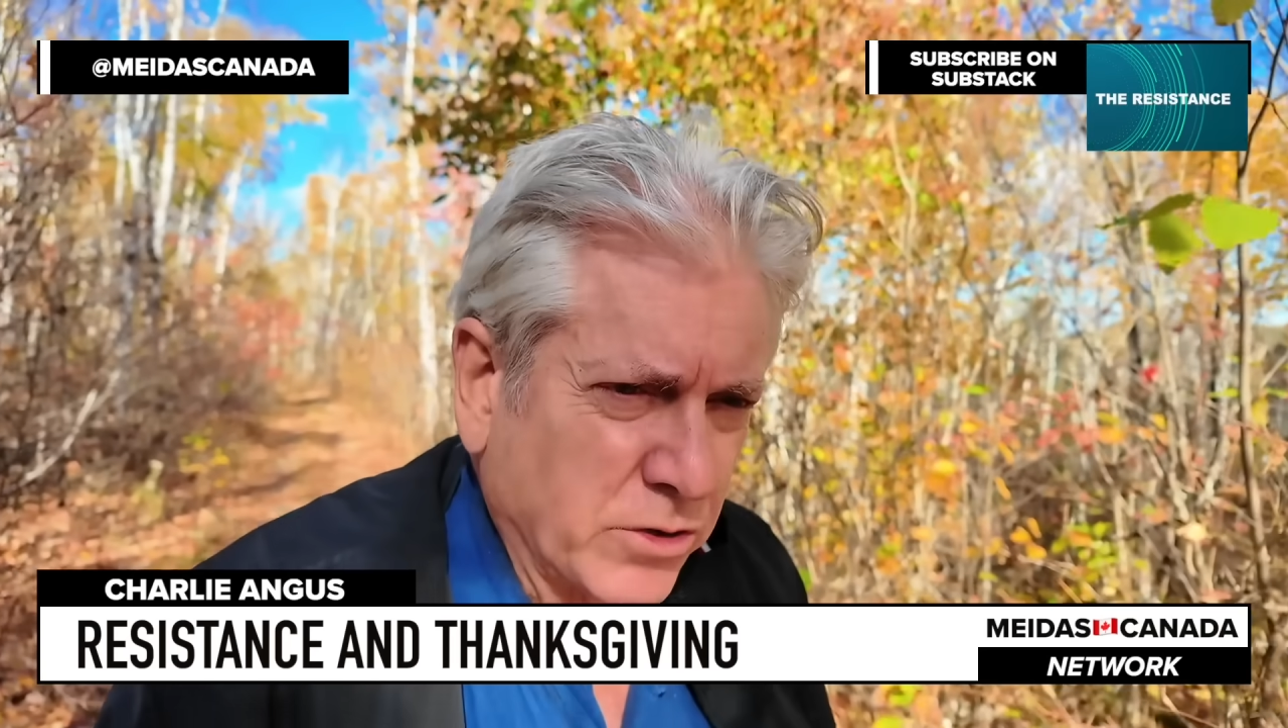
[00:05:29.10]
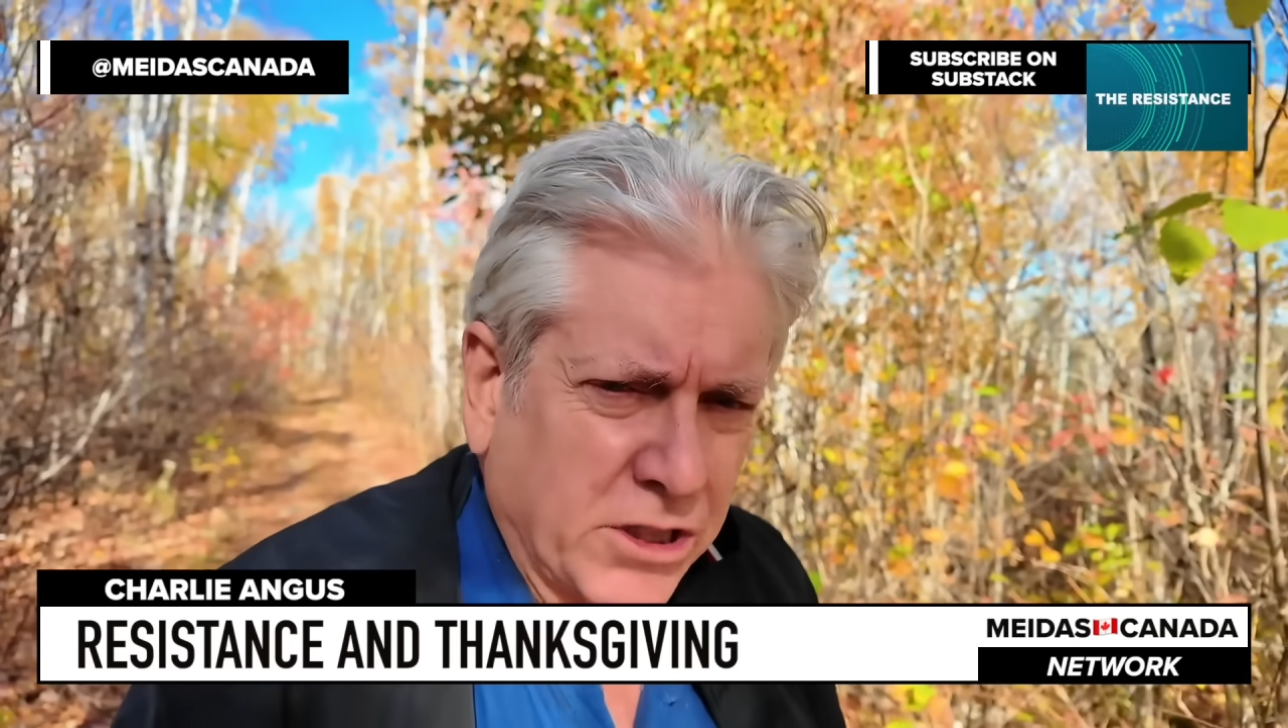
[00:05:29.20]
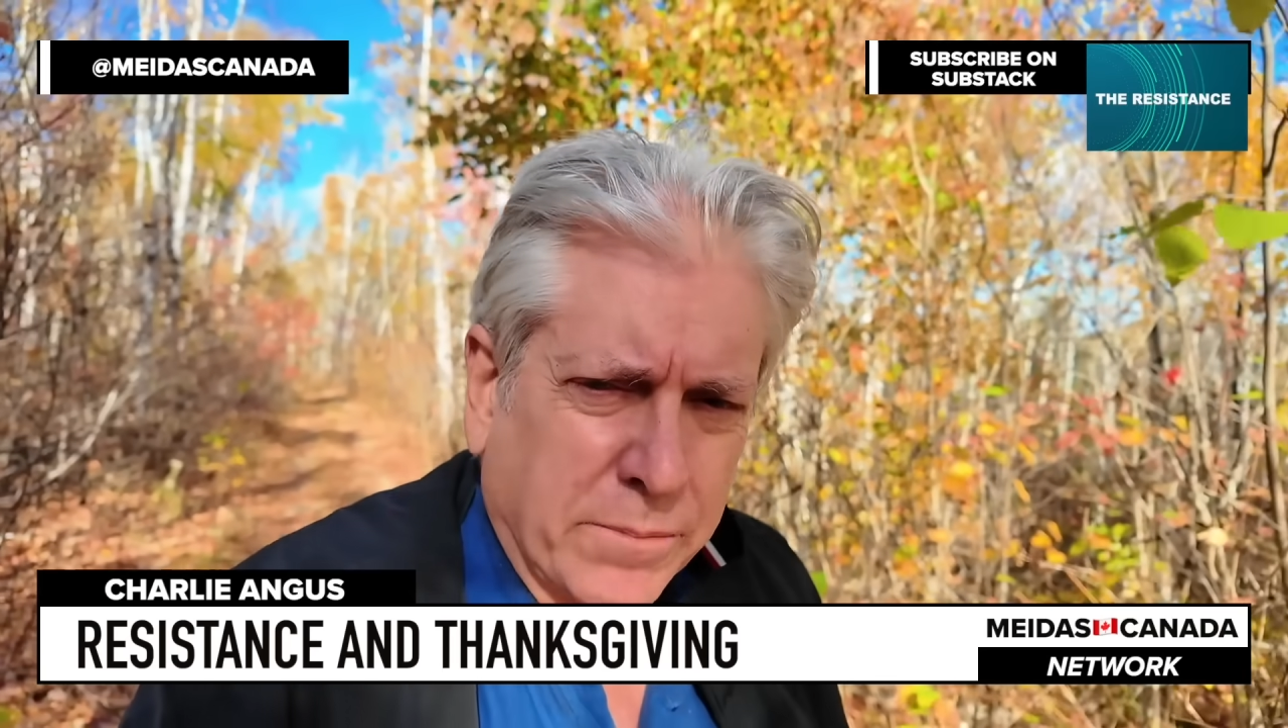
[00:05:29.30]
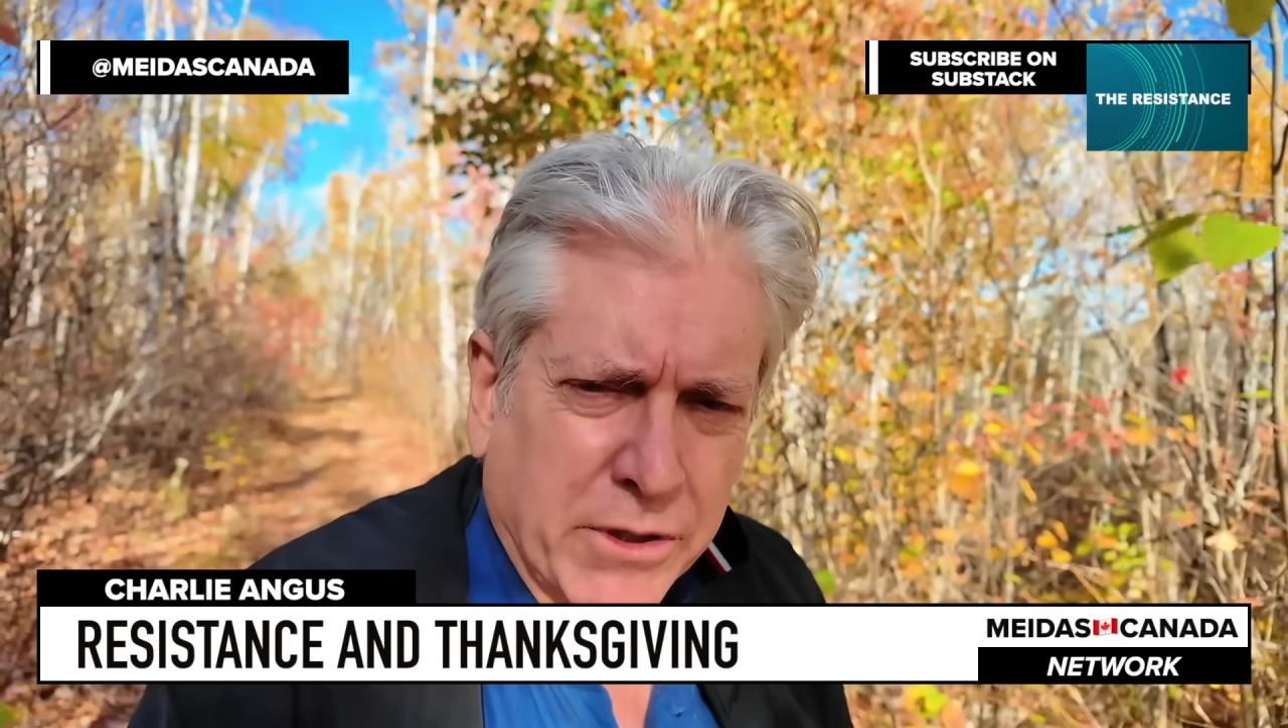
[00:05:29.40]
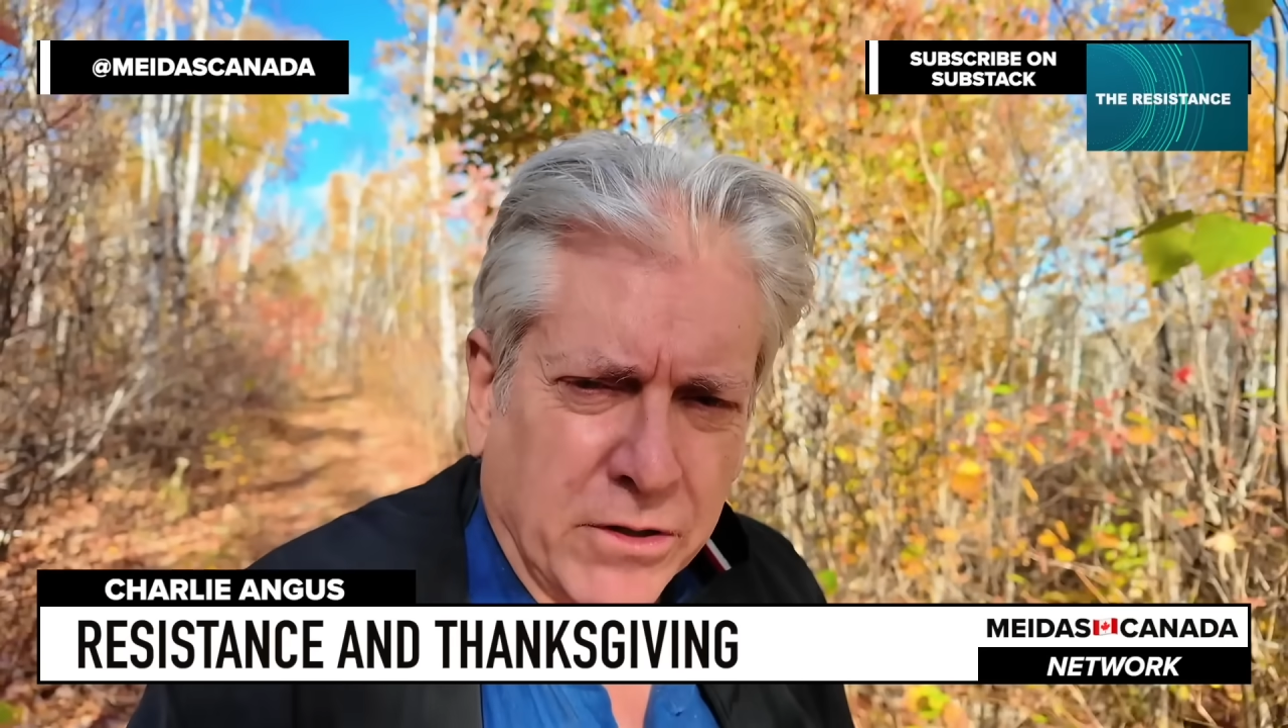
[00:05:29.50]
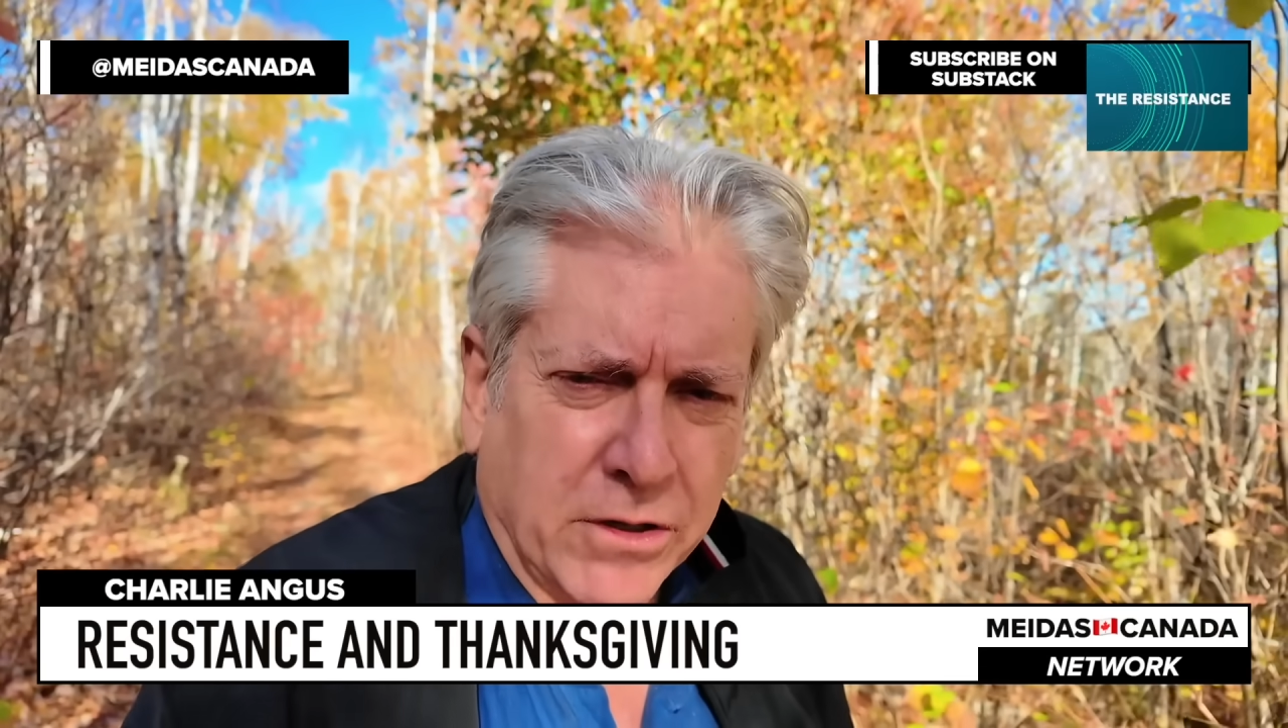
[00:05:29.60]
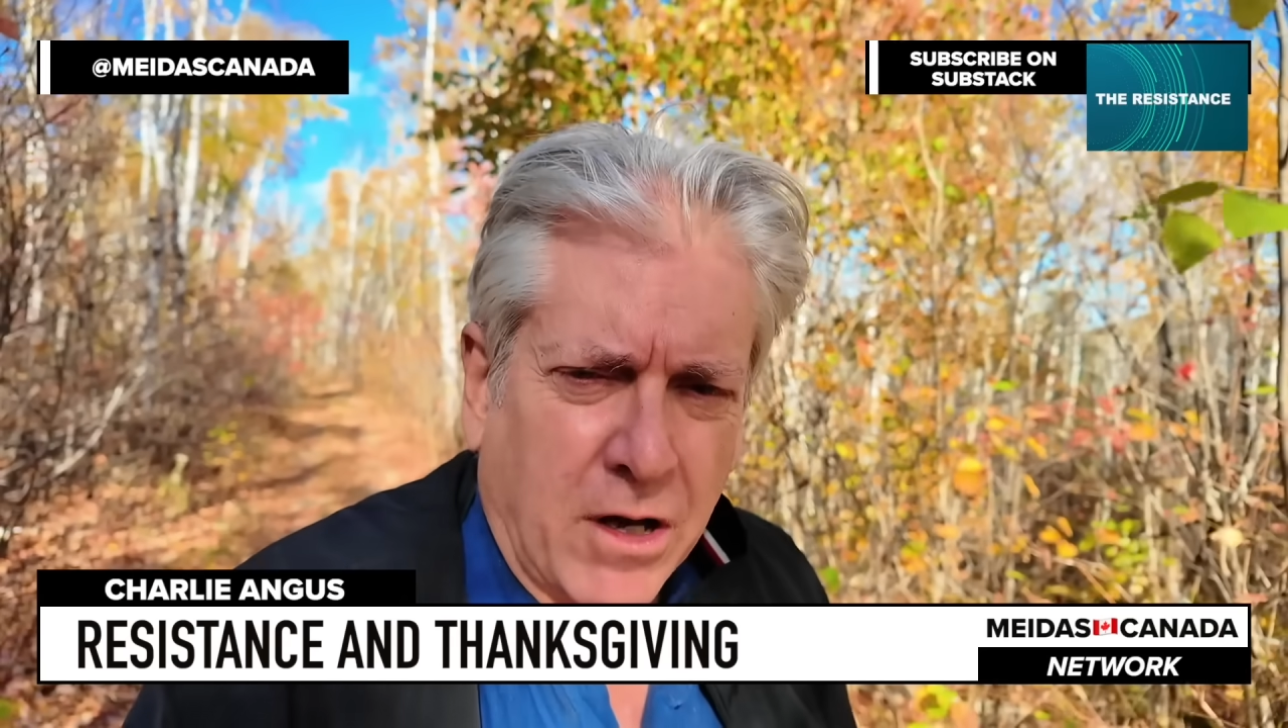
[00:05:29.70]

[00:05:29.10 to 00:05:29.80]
was to build